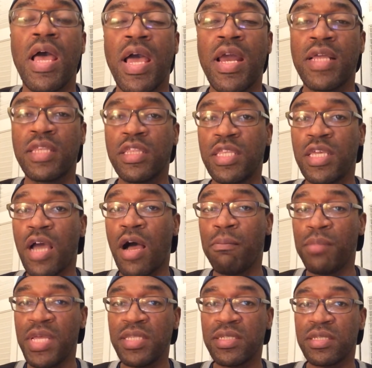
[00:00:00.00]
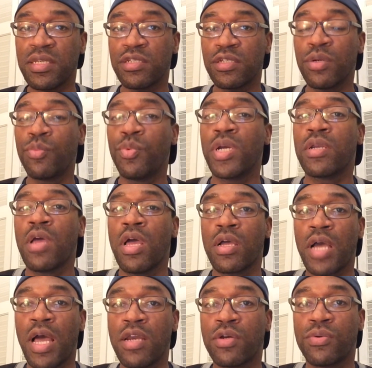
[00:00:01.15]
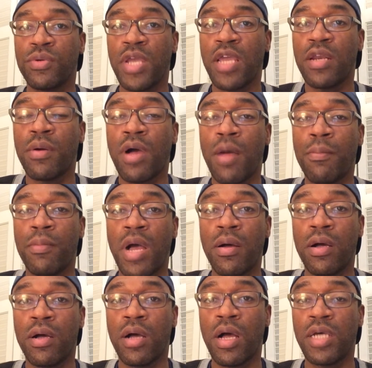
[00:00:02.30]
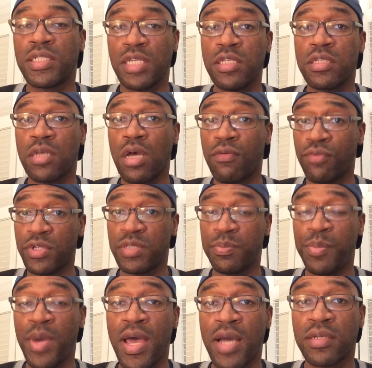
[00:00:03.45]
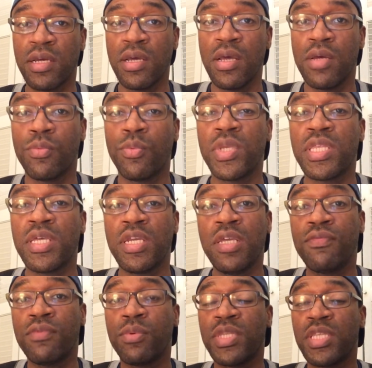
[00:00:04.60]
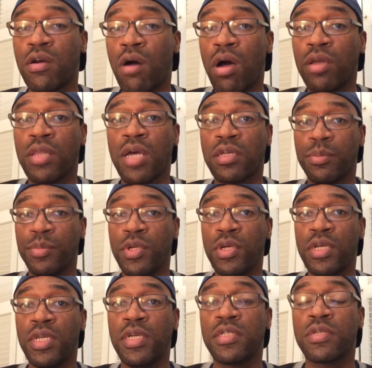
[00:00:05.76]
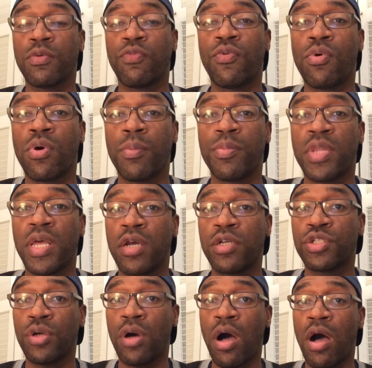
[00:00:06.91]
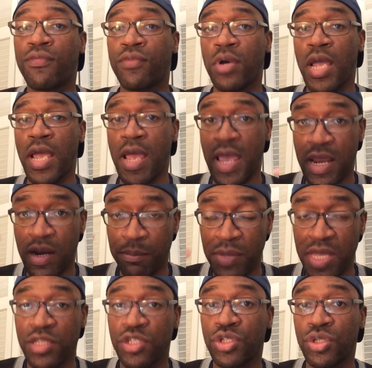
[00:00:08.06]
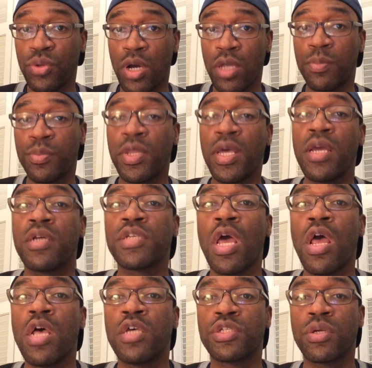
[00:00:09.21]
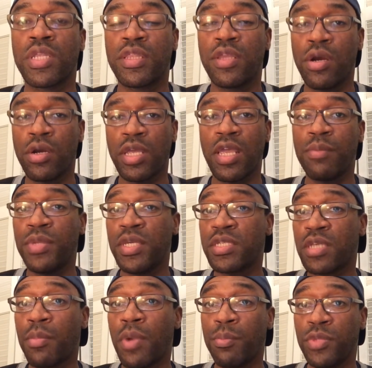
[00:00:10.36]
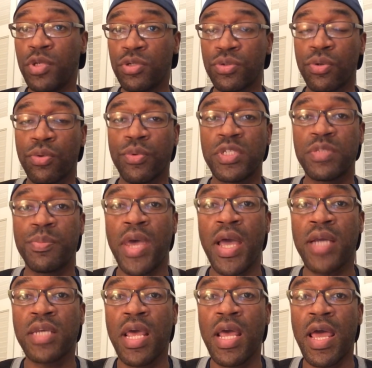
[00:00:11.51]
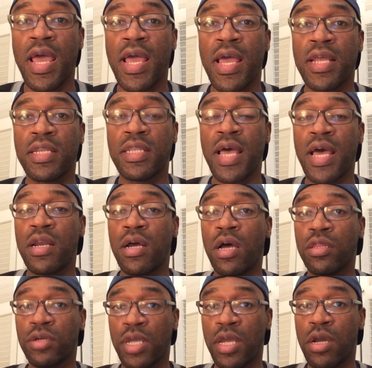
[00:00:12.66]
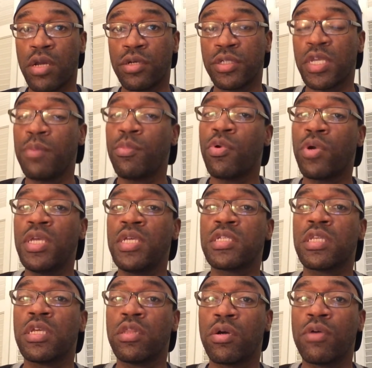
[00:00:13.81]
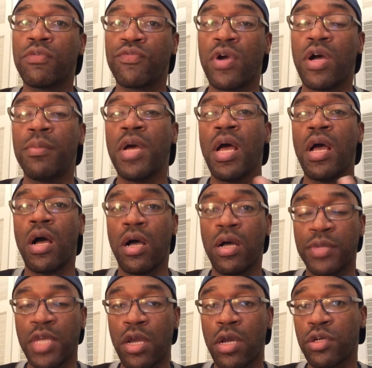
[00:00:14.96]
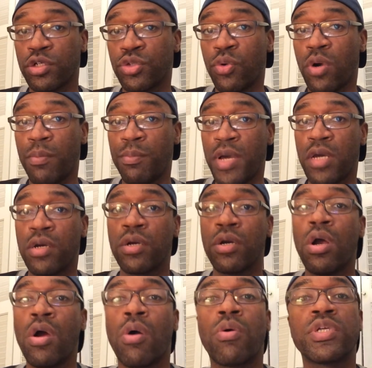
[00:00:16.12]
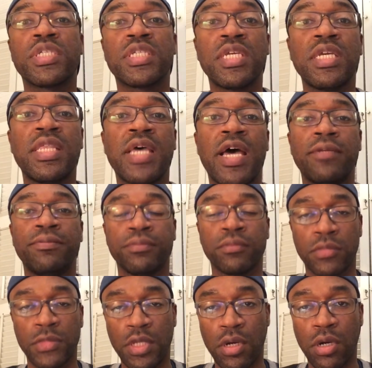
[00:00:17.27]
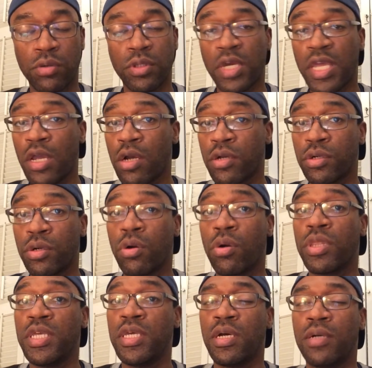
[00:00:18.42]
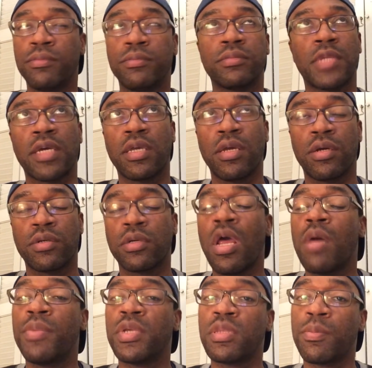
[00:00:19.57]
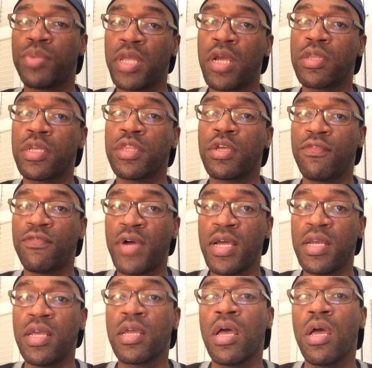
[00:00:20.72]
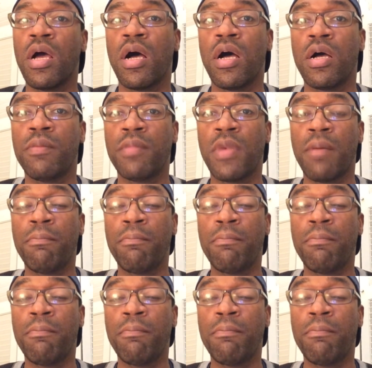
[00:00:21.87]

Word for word: And I think the amend system would kind of create um, uh, a sense of respect within, even within online communities, for players to offer an amends to other players so that there can be some mutual respect and that other characters can more easily learn from um, characters who are better, or see that, you know, the character or the, um, not character, but the player that they're fighting um,